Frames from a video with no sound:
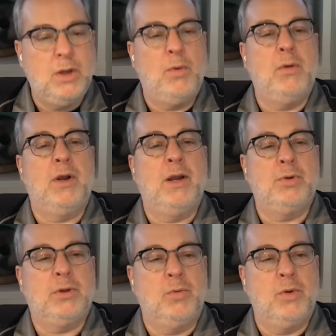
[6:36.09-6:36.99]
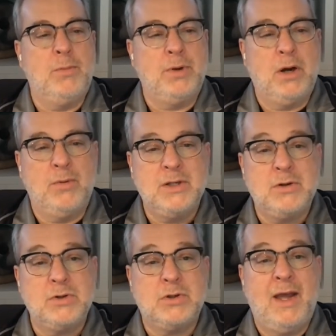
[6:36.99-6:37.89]
that we were able to reopen our
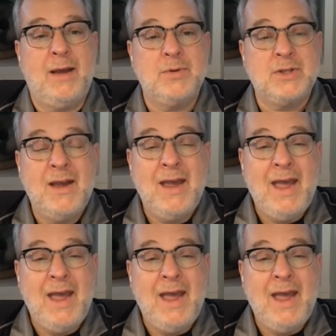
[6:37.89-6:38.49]
research labs,